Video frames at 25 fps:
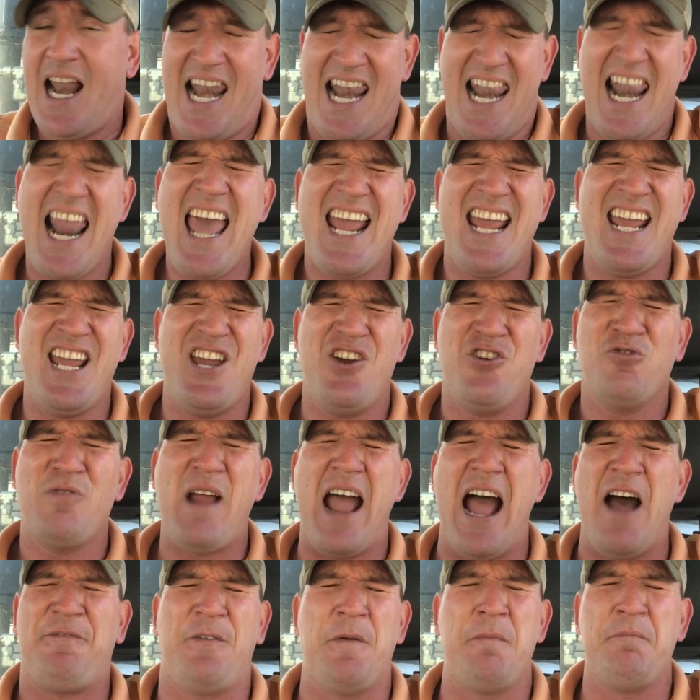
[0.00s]
Lay her
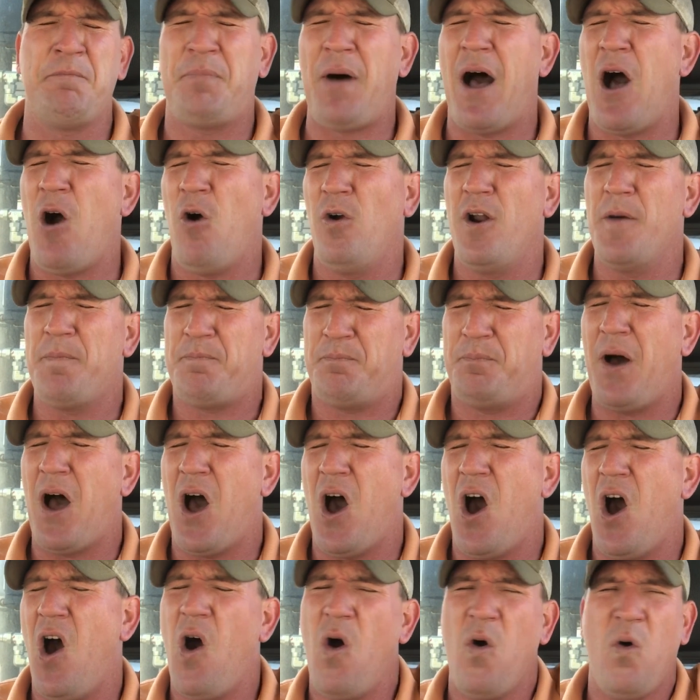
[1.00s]
out from pole to
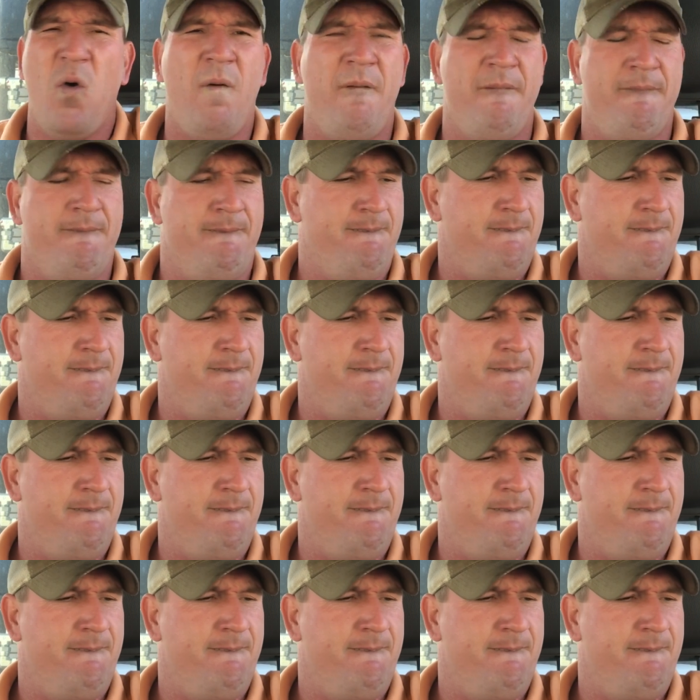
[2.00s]
pole.